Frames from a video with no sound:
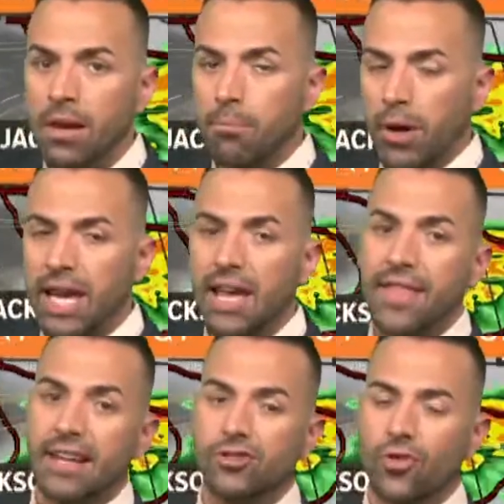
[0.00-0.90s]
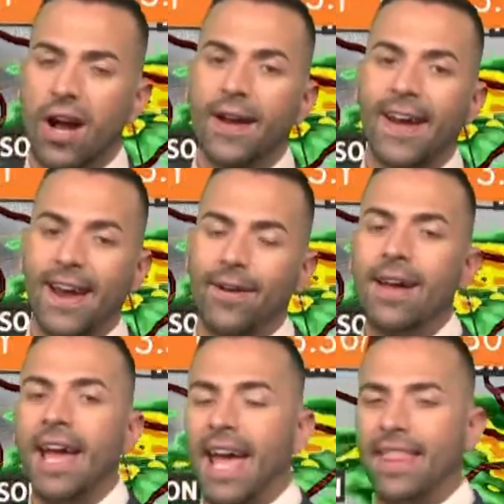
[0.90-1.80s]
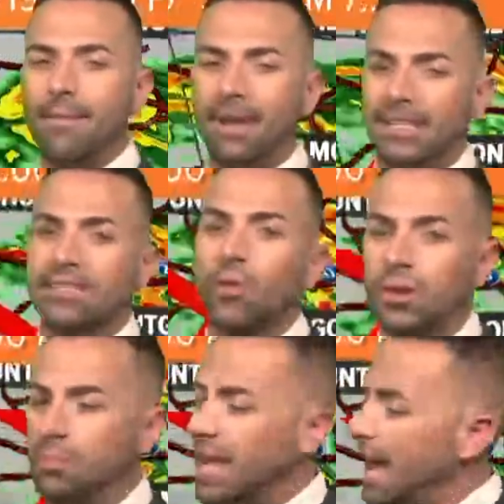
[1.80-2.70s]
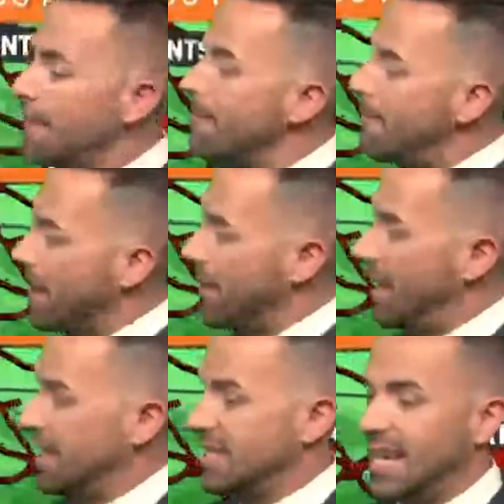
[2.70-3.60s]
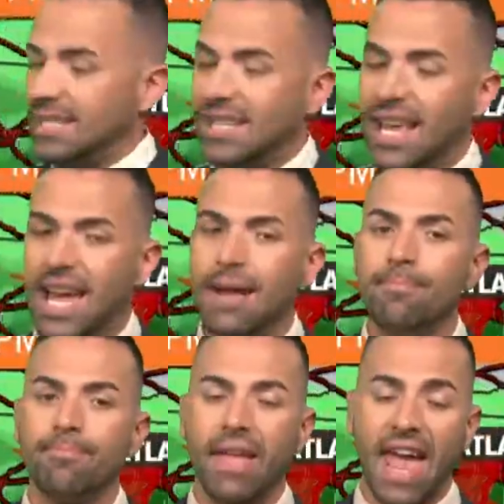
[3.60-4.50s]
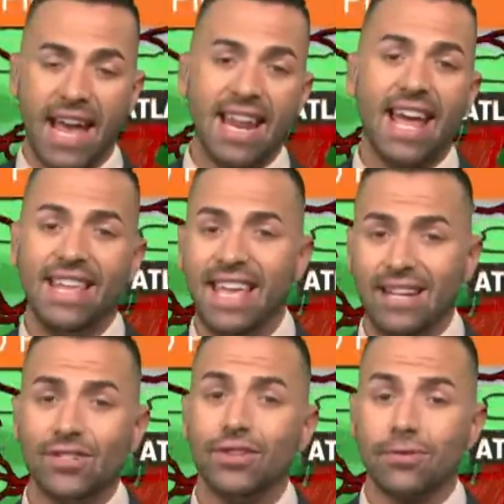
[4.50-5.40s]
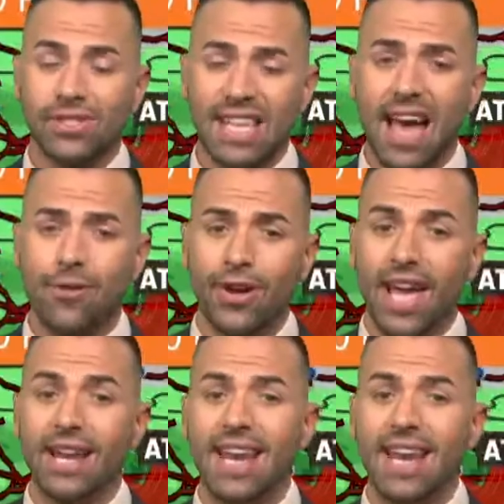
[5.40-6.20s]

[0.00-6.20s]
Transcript: bringing in that drier air, and that means it's going to be a very nice day today and heading into your Saturday.